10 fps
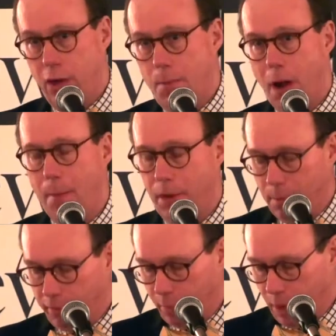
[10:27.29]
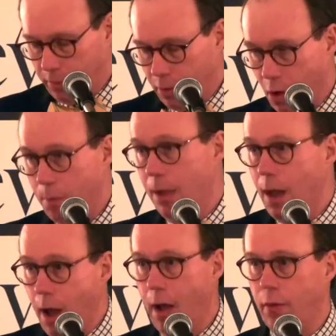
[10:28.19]
Obama administration knows,
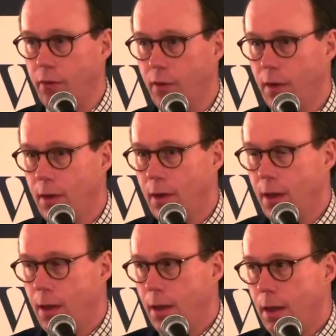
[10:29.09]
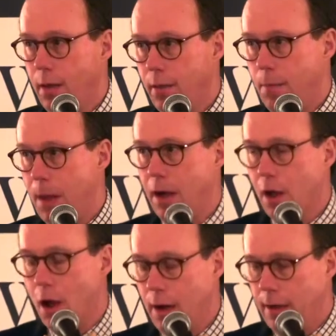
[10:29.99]
because the
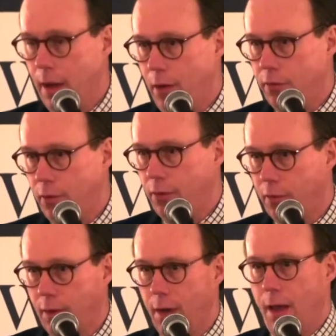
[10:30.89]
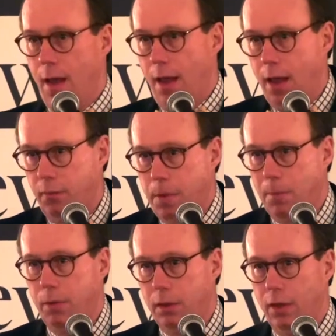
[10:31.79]
Pentagon intelligence has
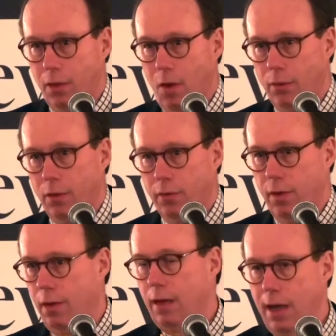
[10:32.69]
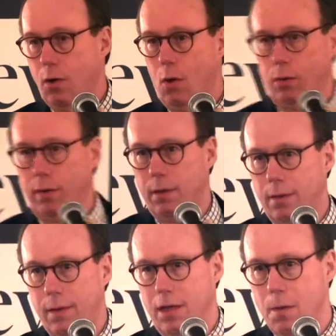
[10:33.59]
publicly told us that they told
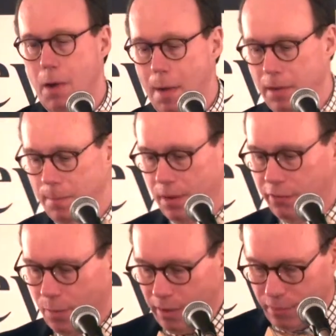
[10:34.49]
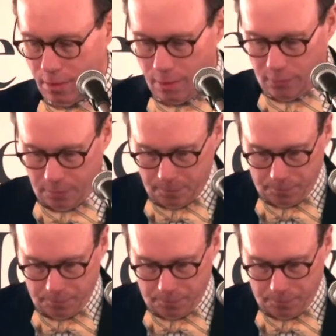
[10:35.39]
the Obama administration this.